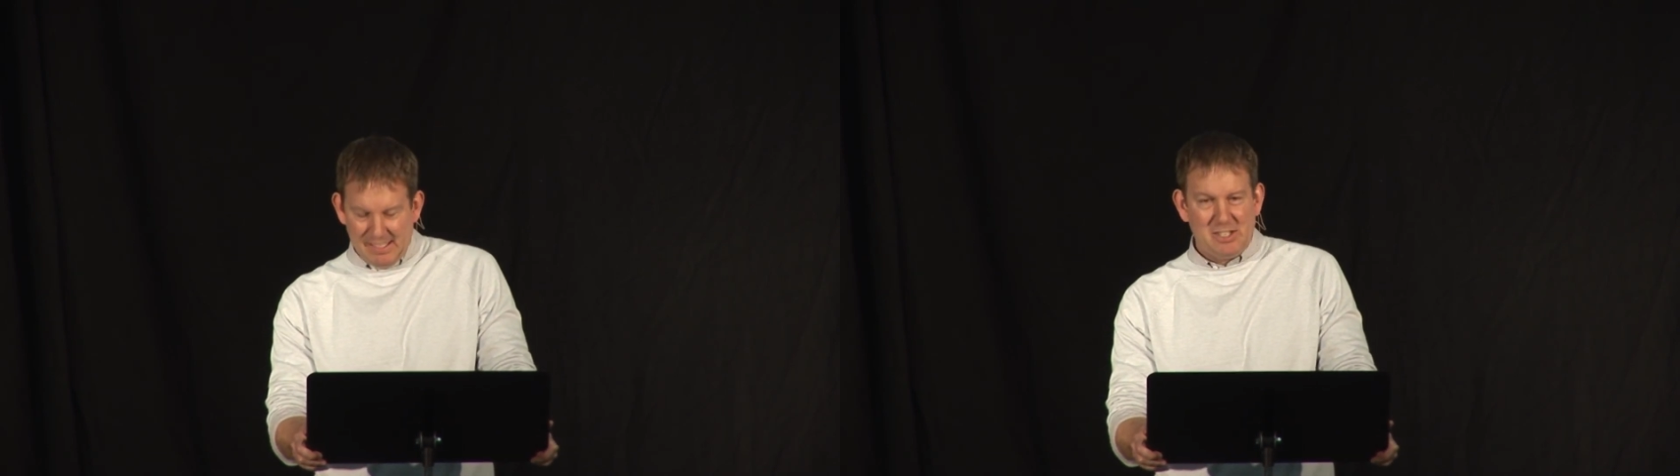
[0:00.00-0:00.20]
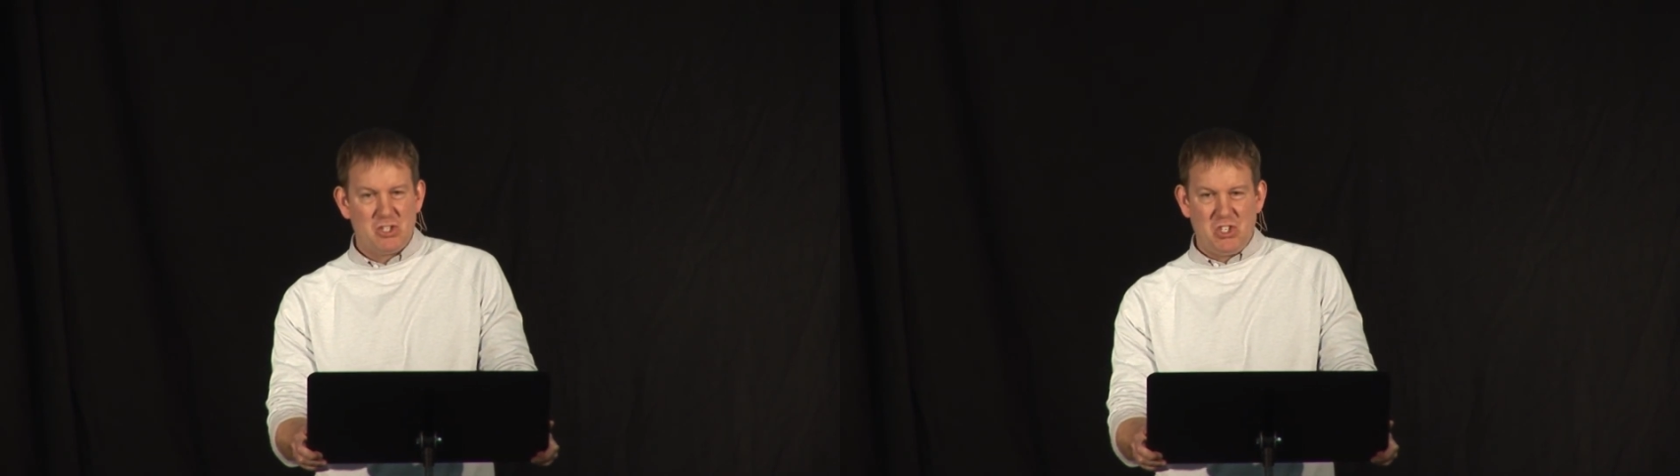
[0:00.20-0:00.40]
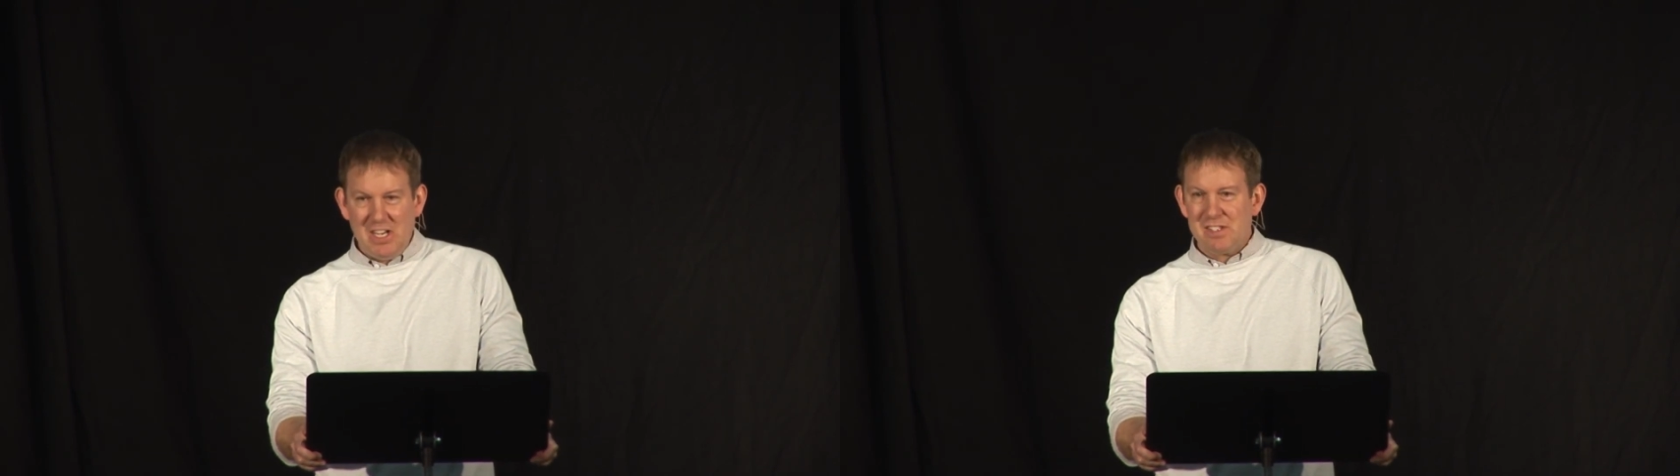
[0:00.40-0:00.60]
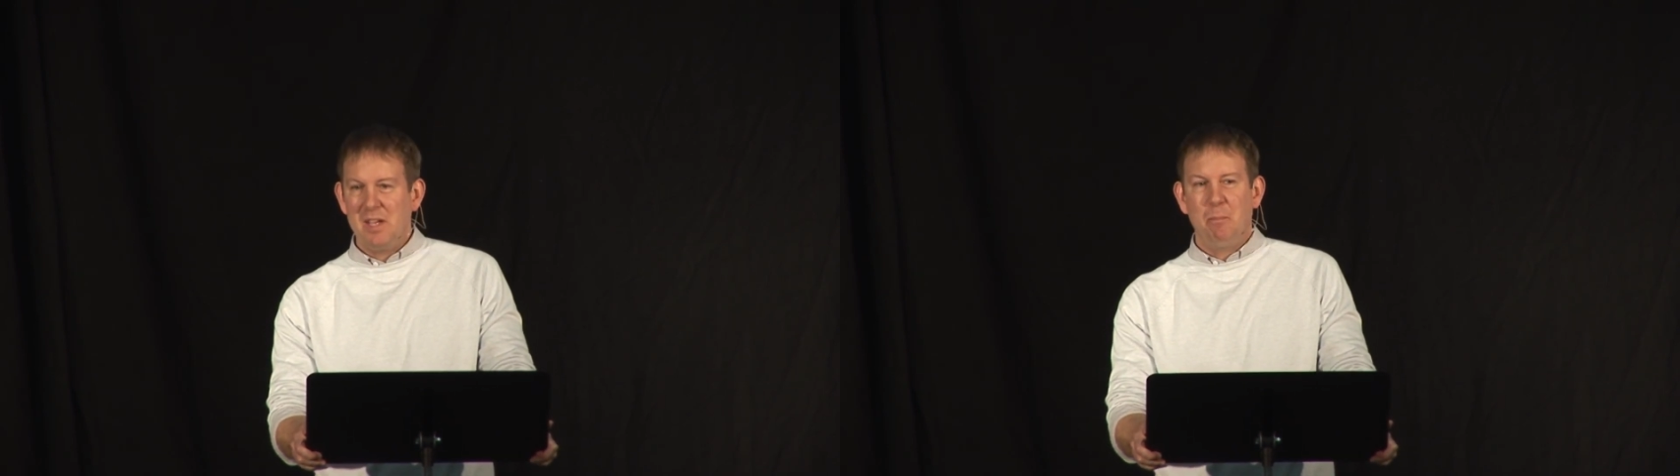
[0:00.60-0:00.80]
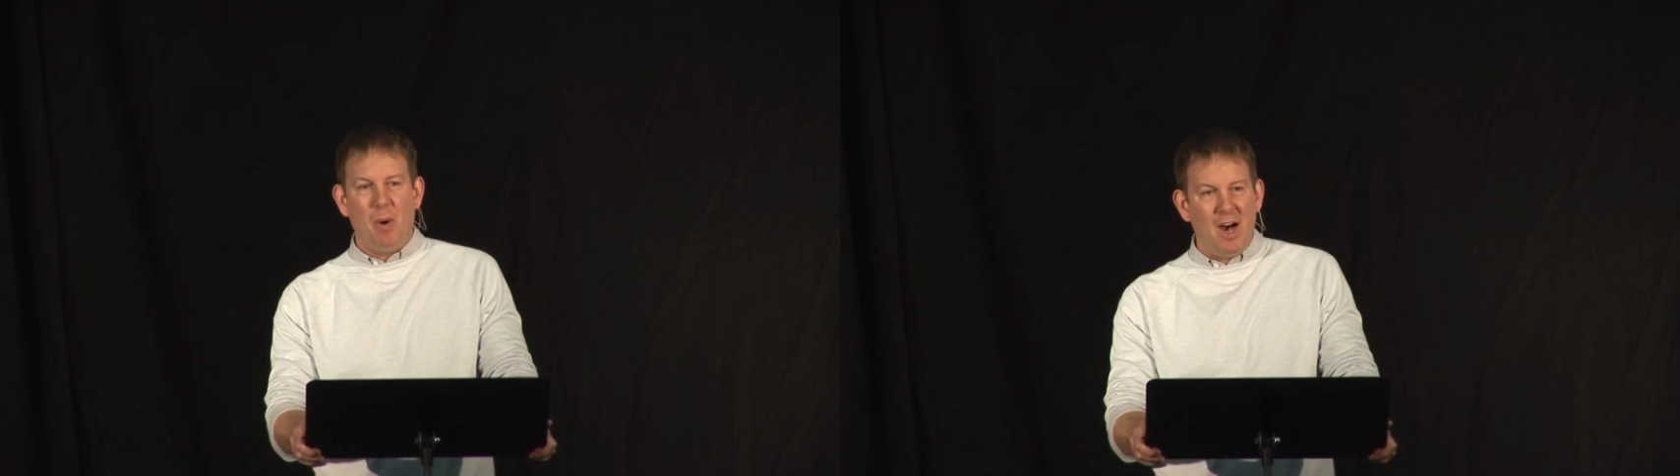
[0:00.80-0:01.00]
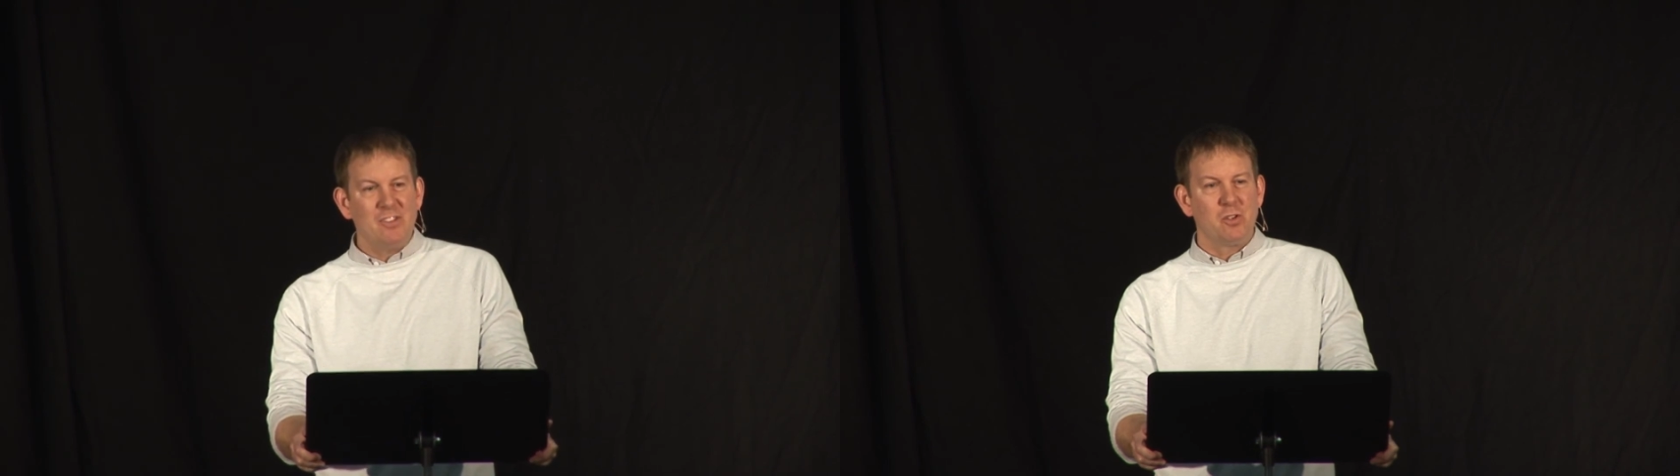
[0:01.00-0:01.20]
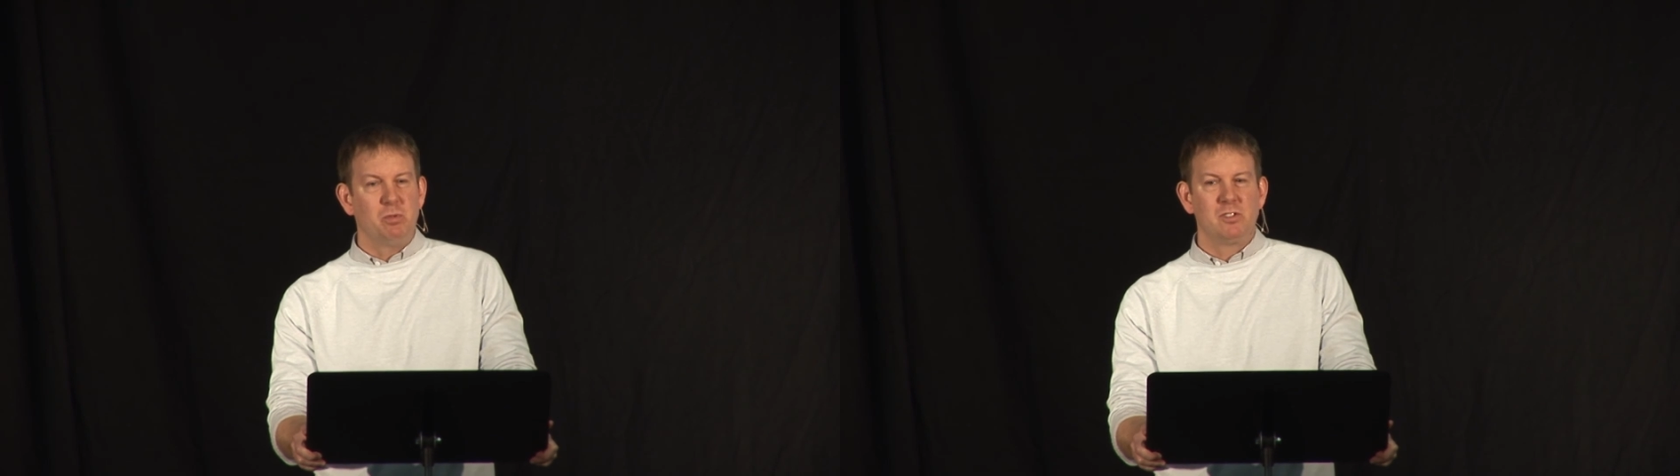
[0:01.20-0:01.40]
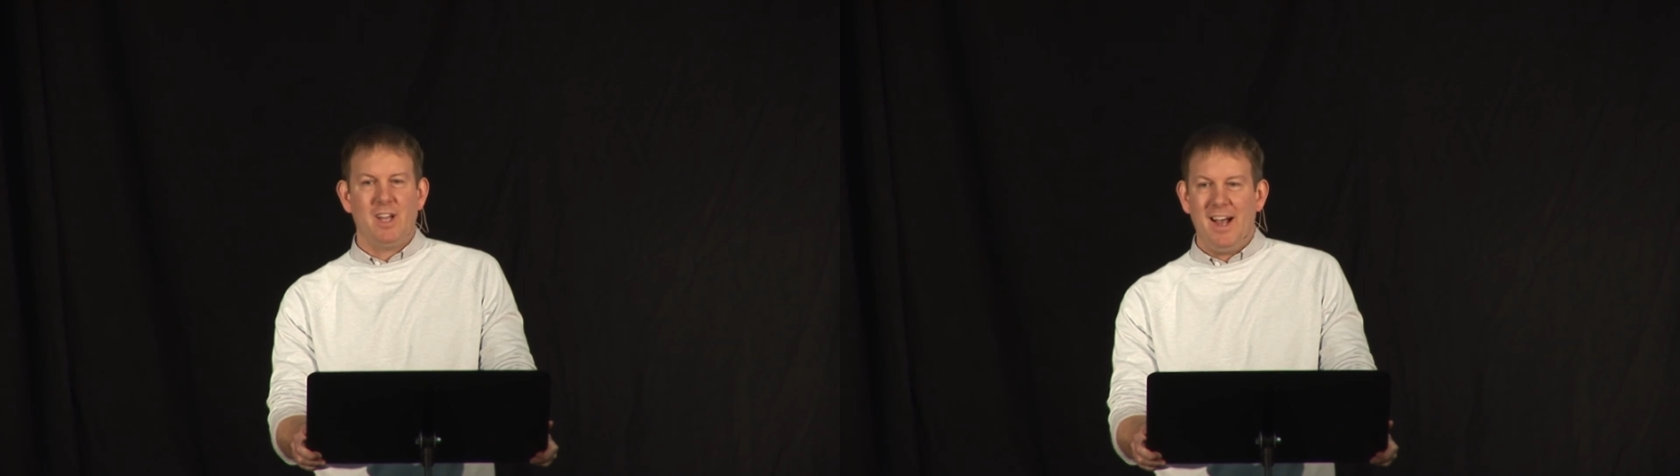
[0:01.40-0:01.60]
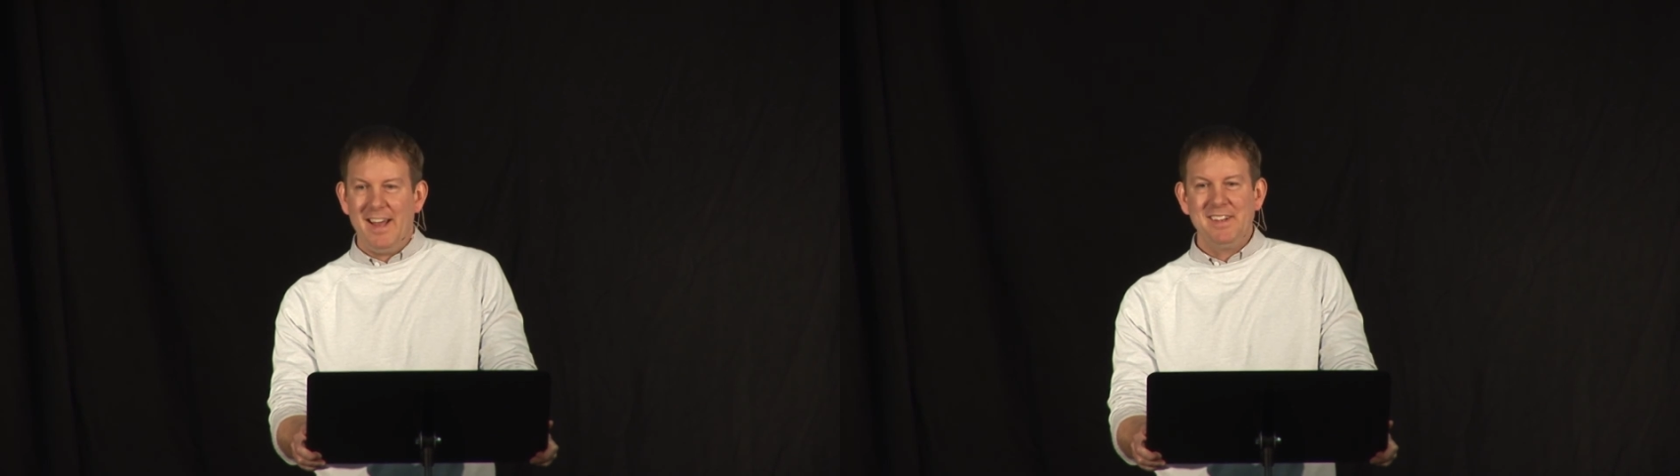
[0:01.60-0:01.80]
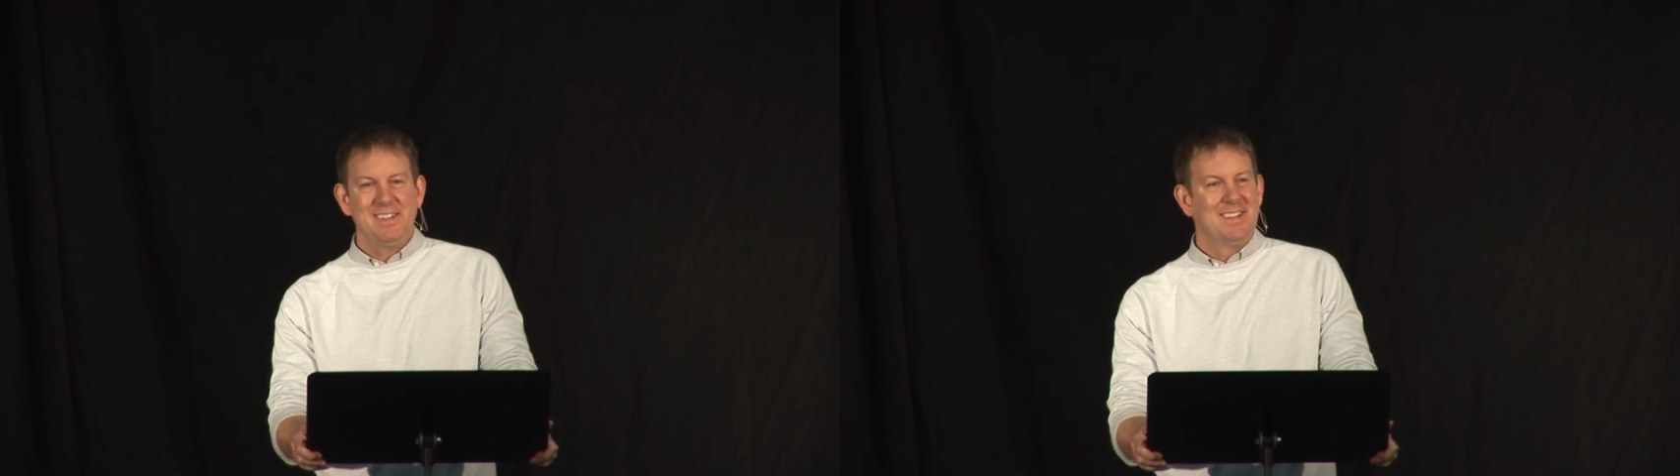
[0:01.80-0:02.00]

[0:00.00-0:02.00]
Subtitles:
She's impossible, God.